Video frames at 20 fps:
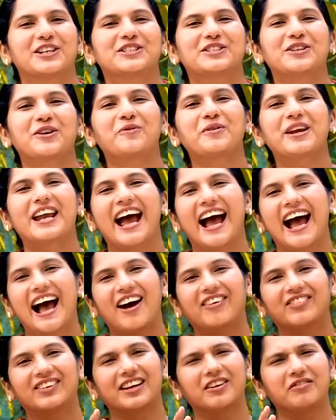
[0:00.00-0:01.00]
So we
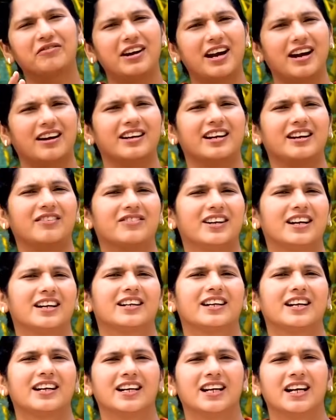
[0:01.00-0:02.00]
have the very,
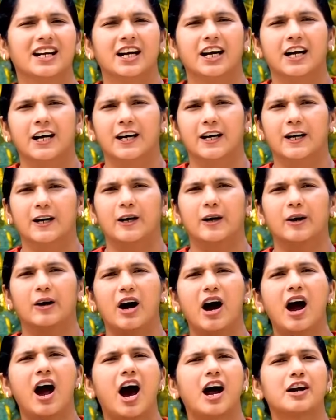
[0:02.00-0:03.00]
very
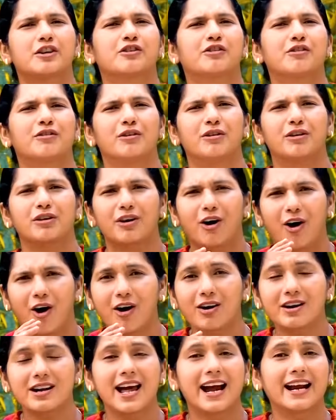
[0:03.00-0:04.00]
hardcore
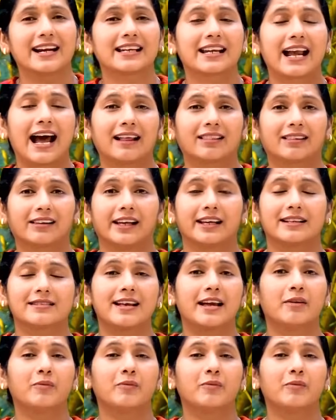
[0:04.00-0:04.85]
online Catholics.